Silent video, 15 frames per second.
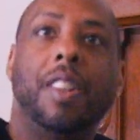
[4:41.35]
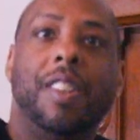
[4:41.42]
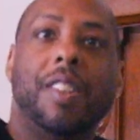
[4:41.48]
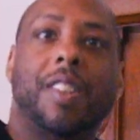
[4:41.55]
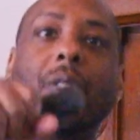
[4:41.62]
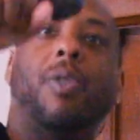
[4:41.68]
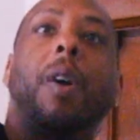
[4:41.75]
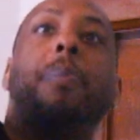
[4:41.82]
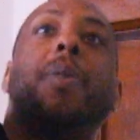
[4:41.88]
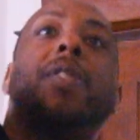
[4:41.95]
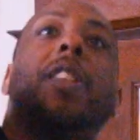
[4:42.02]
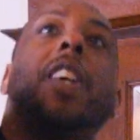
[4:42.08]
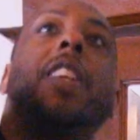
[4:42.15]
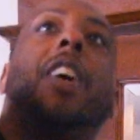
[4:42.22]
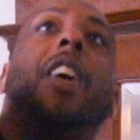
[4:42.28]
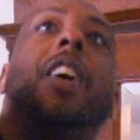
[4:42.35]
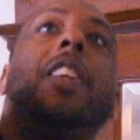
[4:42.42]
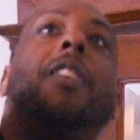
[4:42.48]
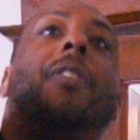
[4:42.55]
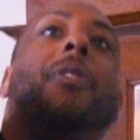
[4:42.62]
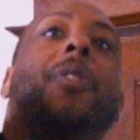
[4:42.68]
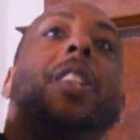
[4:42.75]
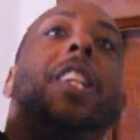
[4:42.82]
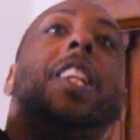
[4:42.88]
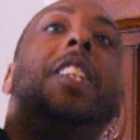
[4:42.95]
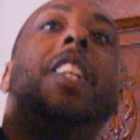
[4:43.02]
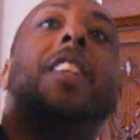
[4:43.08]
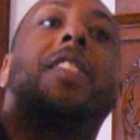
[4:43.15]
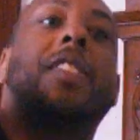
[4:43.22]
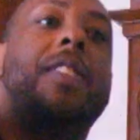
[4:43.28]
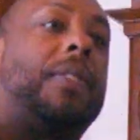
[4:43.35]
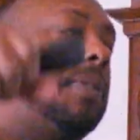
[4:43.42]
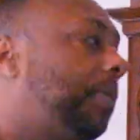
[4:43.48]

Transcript: So represent, An. We did this.